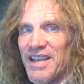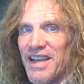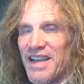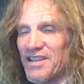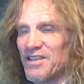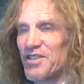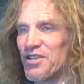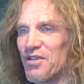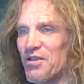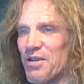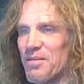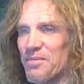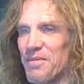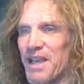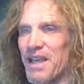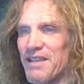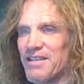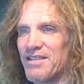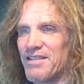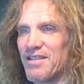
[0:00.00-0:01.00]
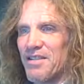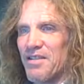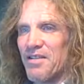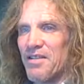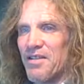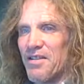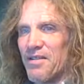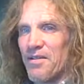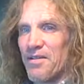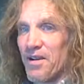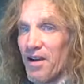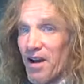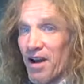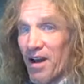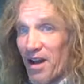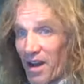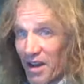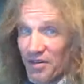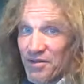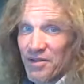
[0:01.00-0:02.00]
And so it makes a
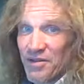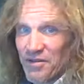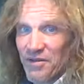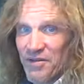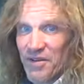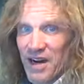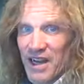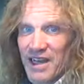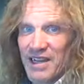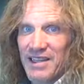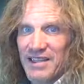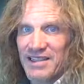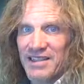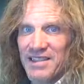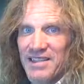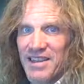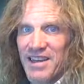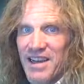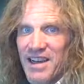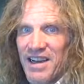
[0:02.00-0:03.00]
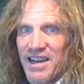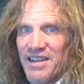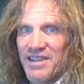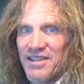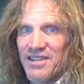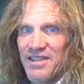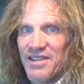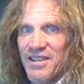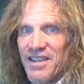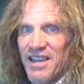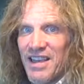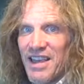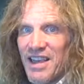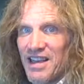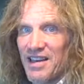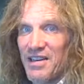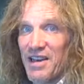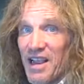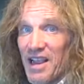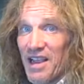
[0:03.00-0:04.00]
hundred Frankensteins
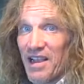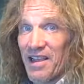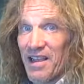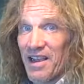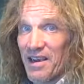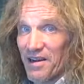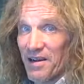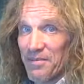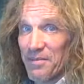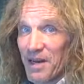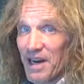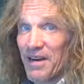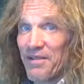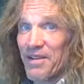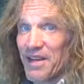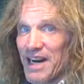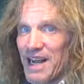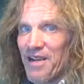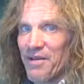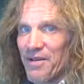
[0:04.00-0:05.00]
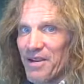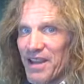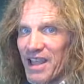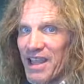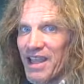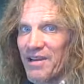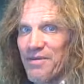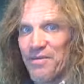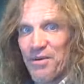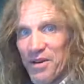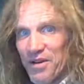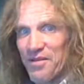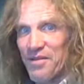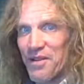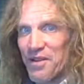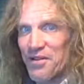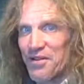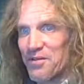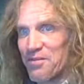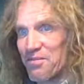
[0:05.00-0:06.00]
and uh, but every now and then one of
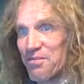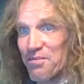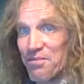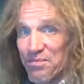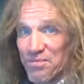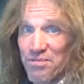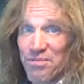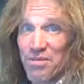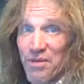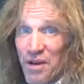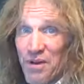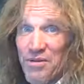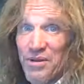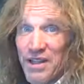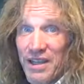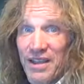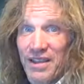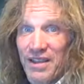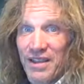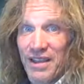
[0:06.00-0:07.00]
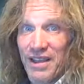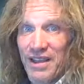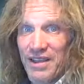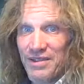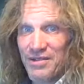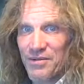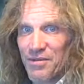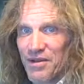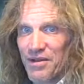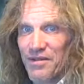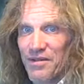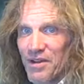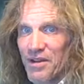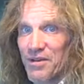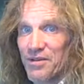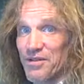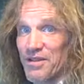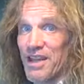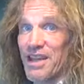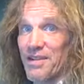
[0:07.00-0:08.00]
those broken things, one of
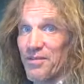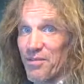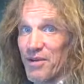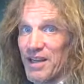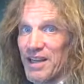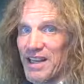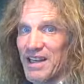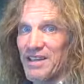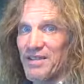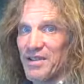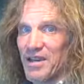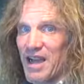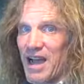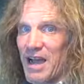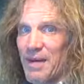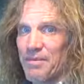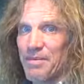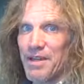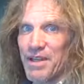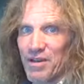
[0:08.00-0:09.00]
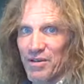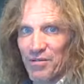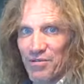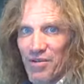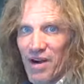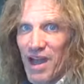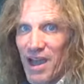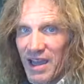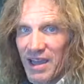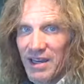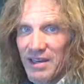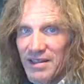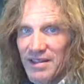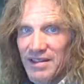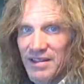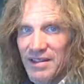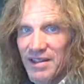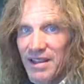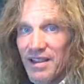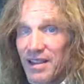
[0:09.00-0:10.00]
those we didn't copy you
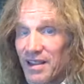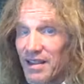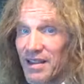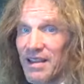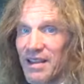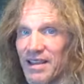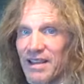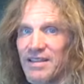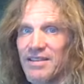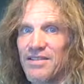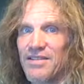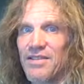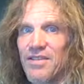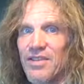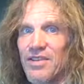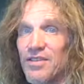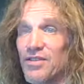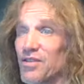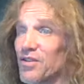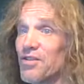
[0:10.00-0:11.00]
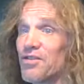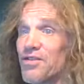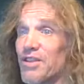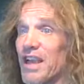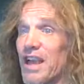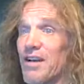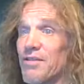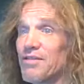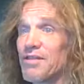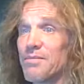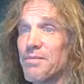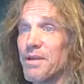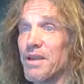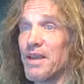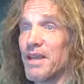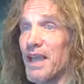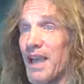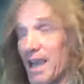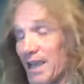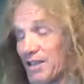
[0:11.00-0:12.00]
right things turns out to
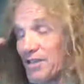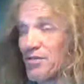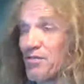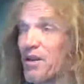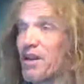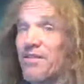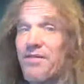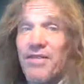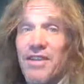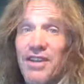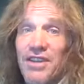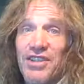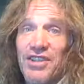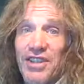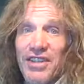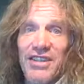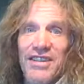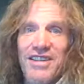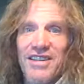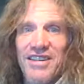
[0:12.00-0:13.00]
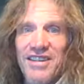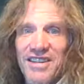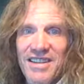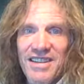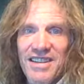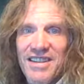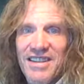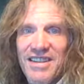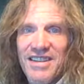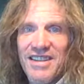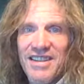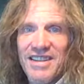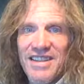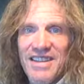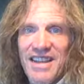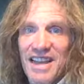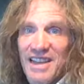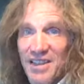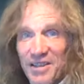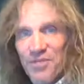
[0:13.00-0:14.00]
be x-ray vision.
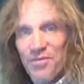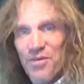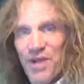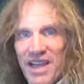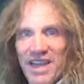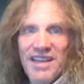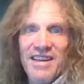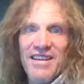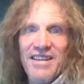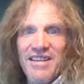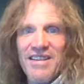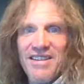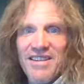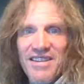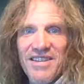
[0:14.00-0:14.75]
And you win.